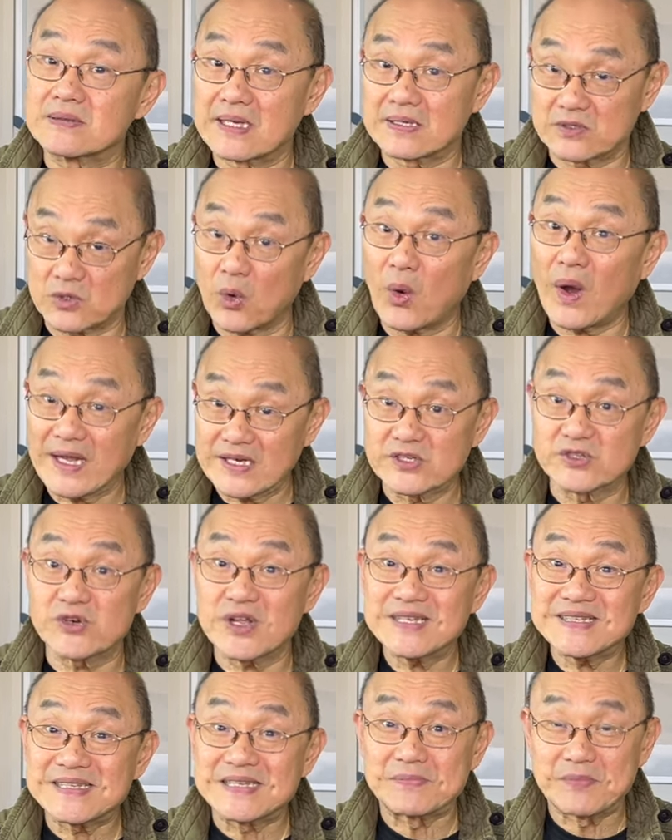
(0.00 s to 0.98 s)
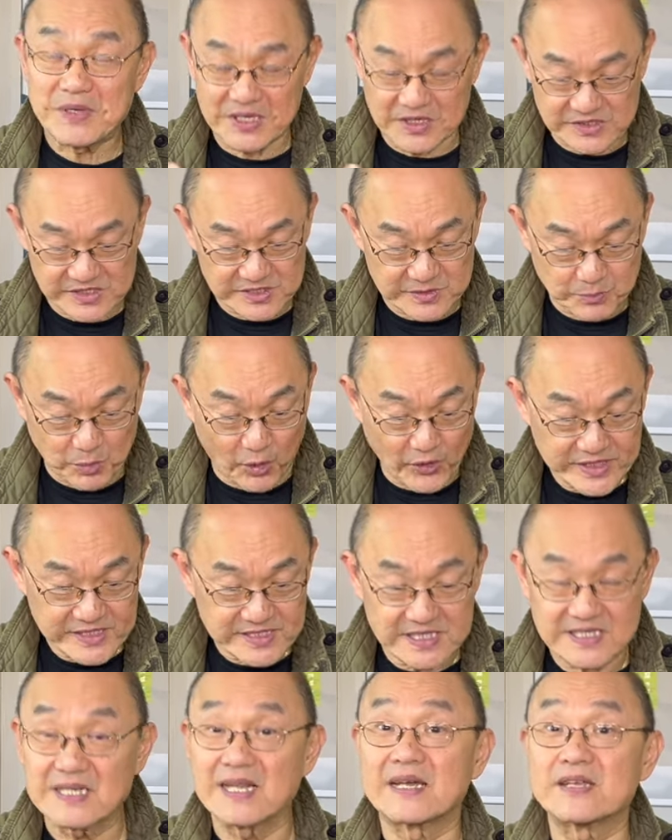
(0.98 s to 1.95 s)
and quite dressy because it's
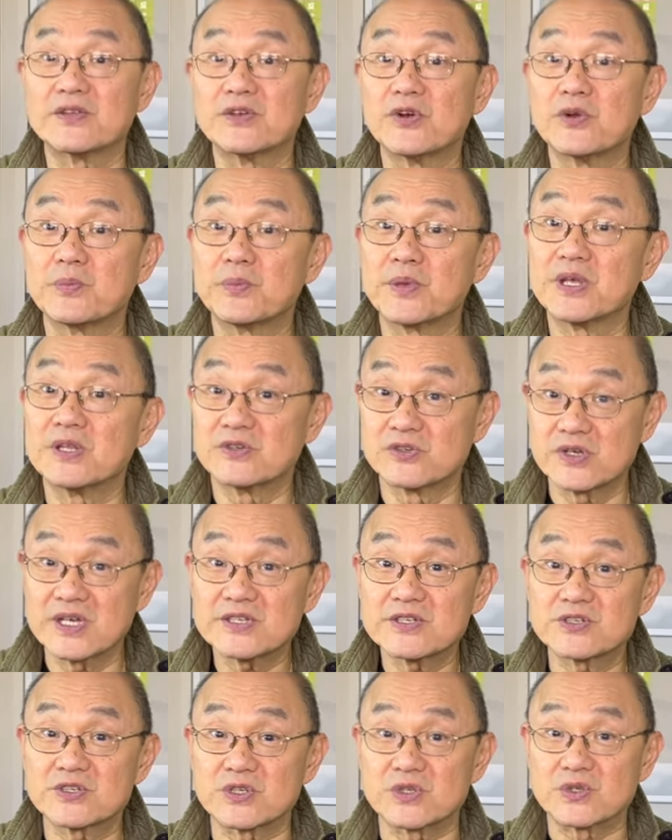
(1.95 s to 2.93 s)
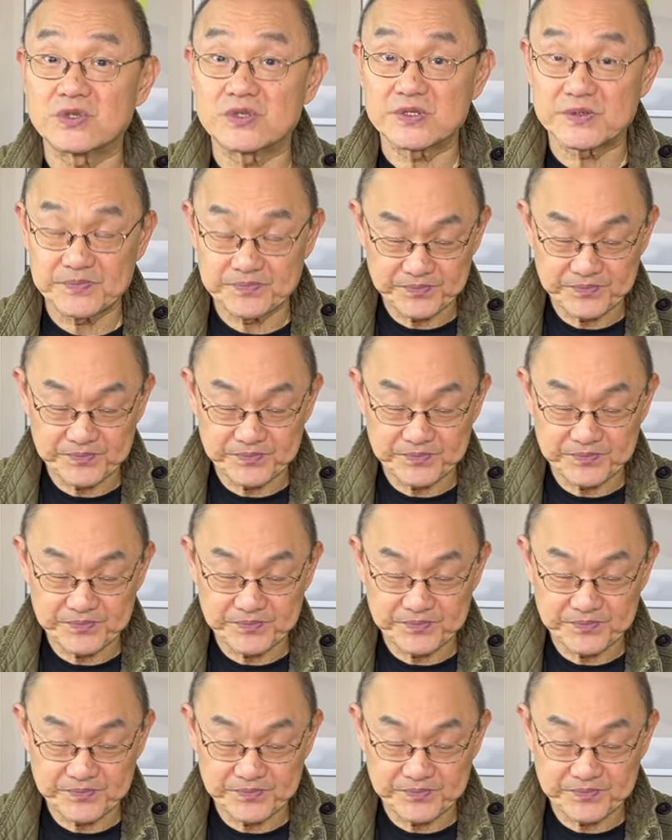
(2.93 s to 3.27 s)
pointy like European dress shoes.